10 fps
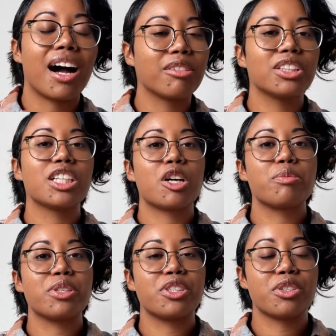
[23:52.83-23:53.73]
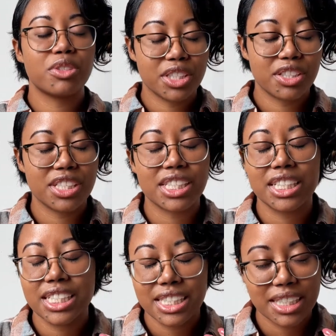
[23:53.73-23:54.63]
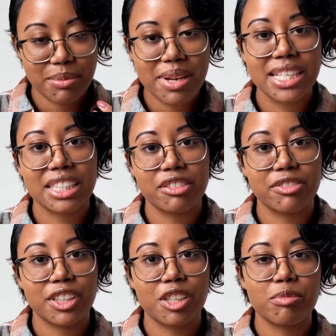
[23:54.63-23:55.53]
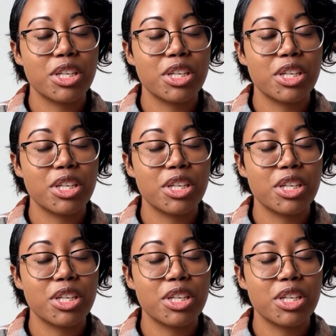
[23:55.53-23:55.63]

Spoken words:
I really hope you do. Seriously, it's an amazing film.